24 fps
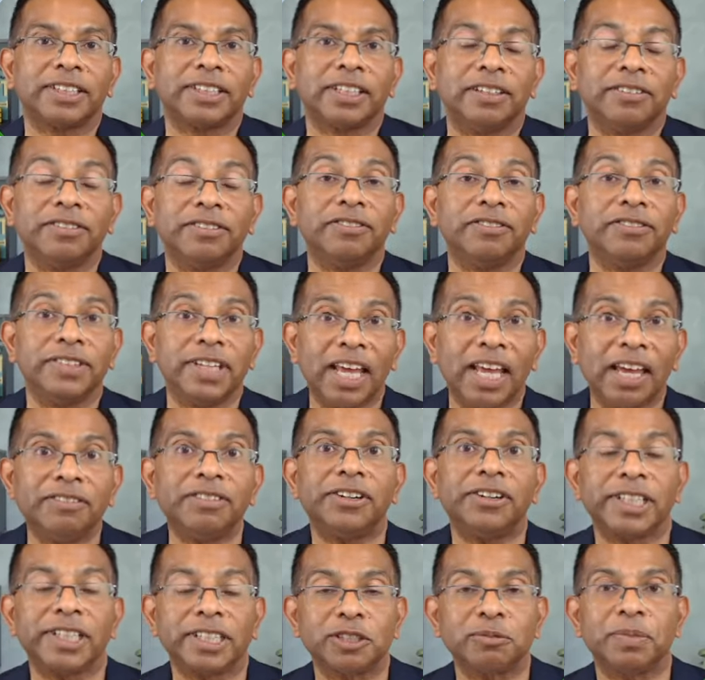And if you've never
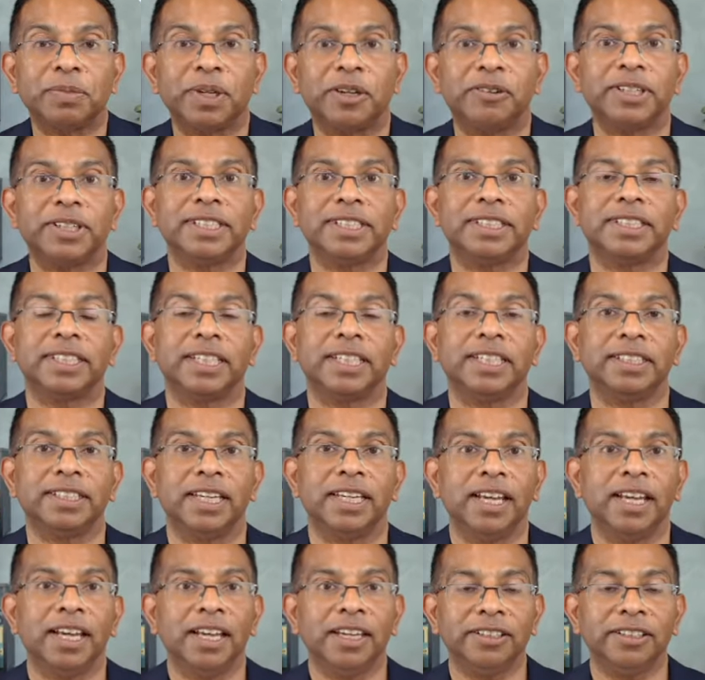experienced it,
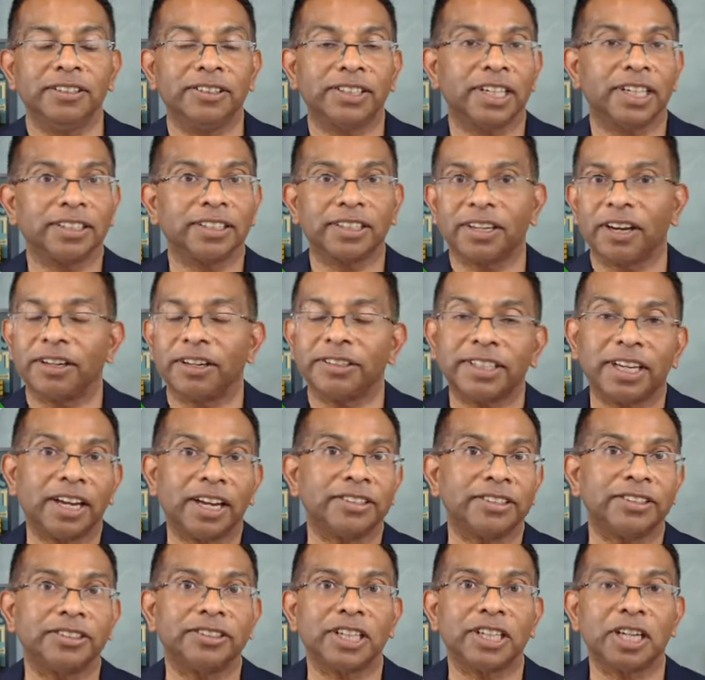you can go
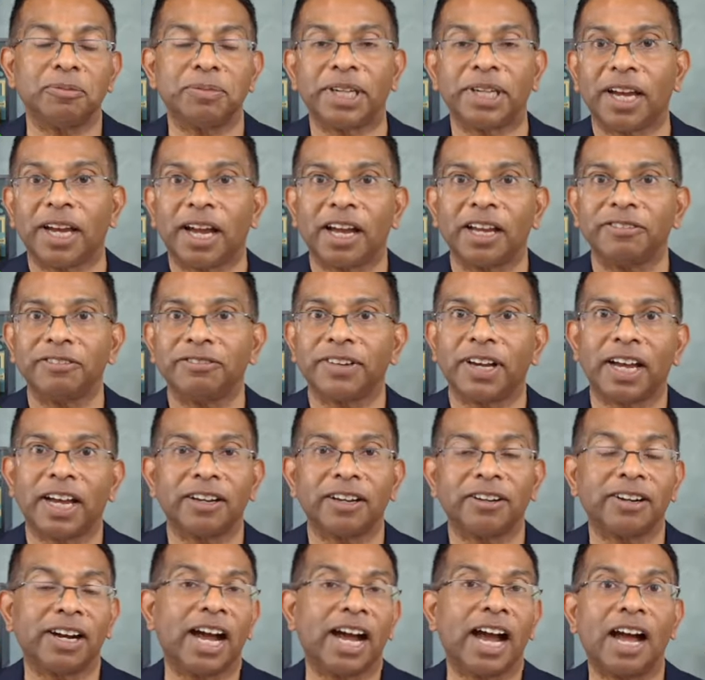down to JB Hi-Fi
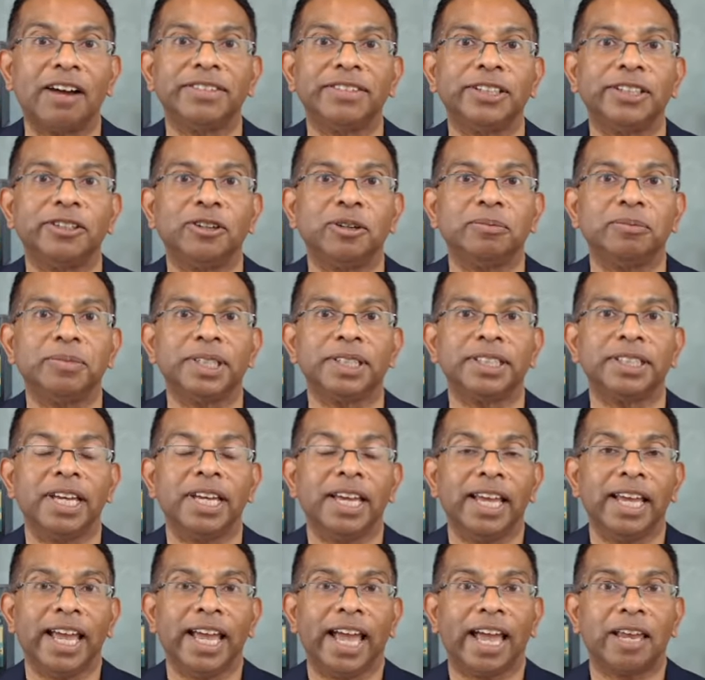or Harvey Norman
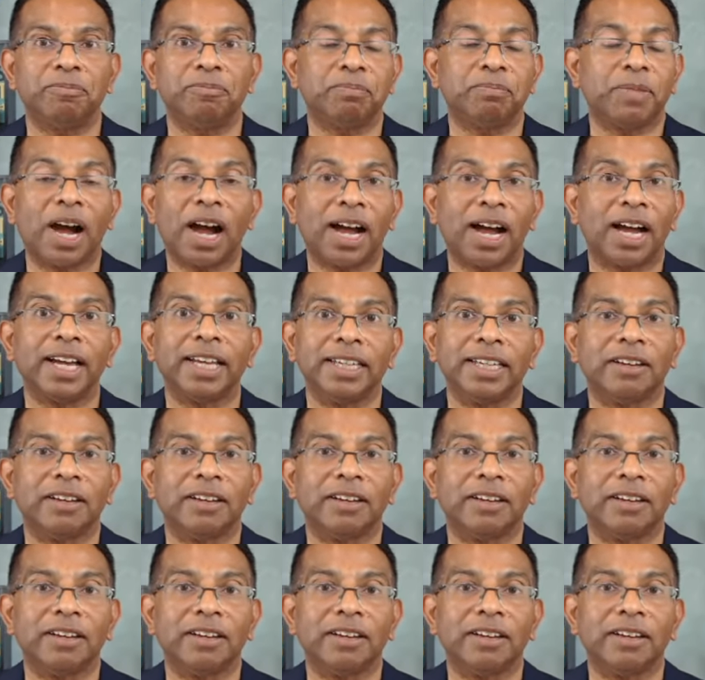and buy a